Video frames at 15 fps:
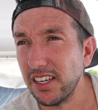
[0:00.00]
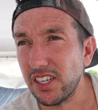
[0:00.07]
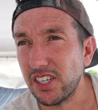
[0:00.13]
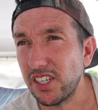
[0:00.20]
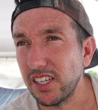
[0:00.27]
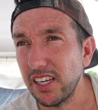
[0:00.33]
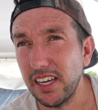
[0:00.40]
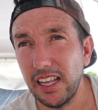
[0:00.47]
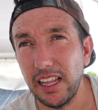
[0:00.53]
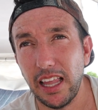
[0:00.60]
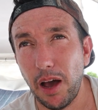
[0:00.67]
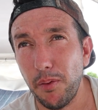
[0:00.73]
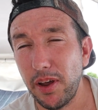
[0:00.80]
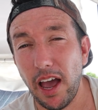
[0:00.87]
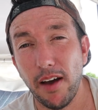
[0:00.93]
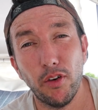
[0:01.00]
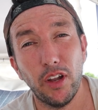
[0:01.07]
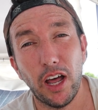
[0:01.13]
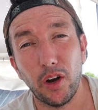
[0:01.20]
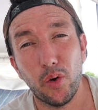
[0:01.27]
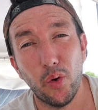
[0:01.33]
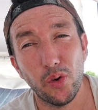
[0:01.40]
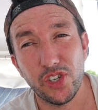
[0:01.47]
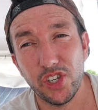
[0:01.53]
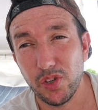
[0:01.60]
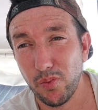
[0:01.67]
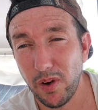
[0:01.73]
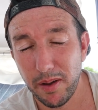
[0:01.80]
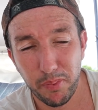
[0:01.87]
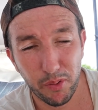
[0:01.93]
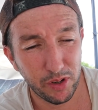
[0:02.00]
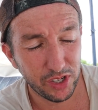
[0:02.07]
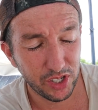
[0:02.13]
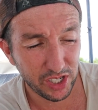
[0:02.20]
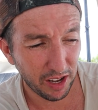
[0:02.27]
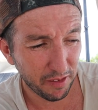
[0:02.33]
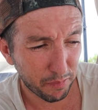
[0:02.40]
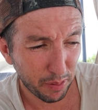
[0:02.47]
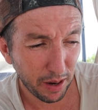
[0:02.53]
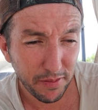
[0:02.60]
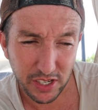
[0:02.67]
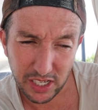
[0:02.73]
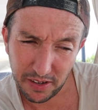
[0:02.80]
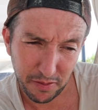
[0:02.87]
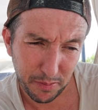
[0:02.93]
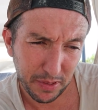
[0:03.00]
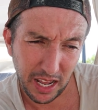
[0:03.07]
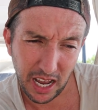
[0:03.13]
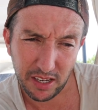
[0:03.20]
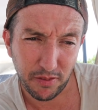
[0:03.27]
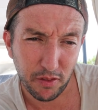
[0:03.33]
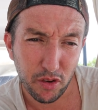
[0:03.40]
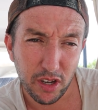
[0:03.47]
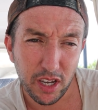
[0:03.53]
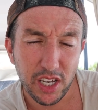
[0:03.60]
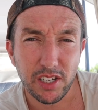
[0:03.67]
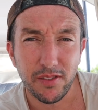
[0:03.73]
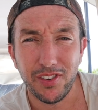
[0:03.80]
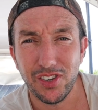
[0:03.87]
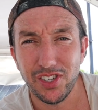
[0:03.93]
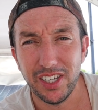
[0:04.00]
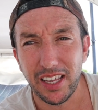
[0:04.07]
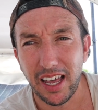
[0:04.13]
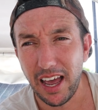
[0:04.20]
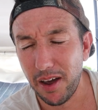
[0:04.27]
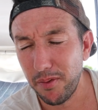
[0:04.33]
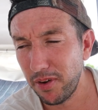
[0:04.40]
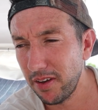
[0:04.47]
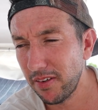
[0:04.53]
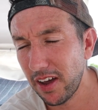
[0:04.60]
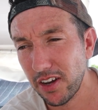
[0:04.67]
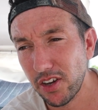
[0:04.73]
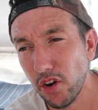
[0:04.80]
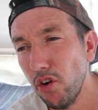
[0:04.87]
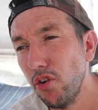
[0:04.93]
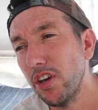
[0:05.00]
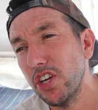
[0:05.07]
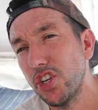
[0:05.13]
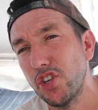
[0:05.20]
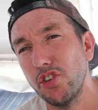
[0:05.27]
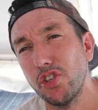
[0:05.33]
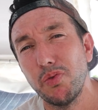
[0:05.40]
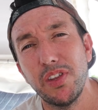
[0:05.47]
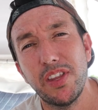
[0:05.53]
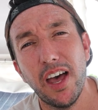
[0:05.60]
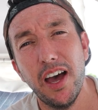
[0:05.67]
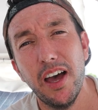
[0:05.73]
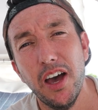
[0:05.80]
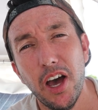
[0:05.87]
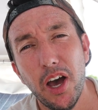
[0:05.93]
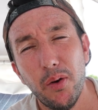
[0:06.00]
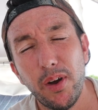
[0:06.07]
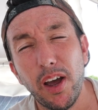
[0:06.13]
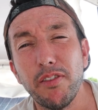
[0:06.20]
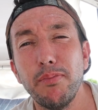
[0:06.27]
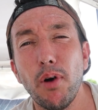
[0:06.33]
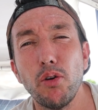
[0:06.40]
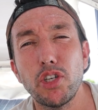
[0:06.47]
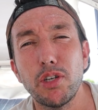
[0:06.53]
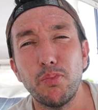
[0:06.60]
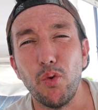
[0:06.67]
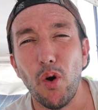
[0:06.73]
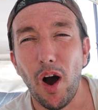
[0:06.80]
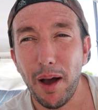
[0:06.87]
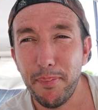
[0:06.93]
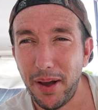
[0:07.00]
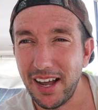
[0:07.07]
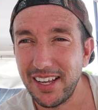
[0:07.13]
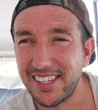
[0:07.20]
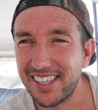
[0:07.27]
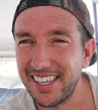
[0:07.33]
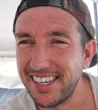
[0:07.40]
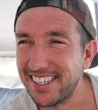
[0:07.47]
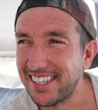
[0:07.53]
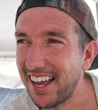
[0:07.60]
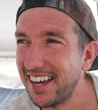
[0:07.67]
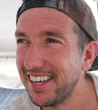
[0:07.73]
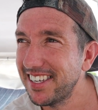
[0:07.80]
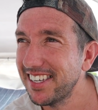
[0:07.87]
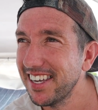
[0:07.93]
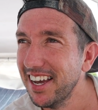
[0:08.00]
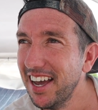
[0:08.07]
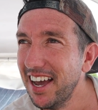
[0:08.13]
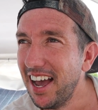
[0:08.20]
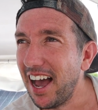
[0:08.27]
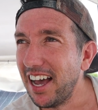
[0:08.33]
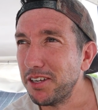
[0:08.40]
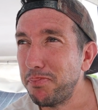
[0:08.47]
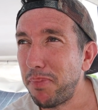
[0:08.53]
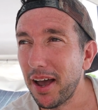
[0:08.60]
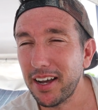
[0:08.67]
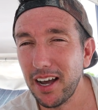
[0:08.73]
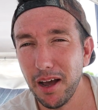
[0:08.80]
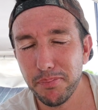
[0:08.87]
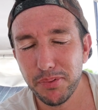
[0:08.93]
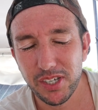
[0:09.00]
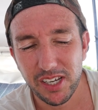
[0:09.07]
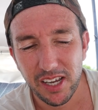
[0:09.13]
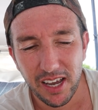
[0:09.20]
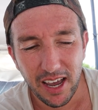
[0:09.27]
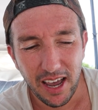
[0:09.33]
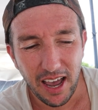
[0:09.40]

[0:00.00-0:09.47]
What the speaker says: it's we have all our courses and waypoints and stuff previously from the last few years of using that, and we have had no issues with that. We have multiple iPads these days as backups,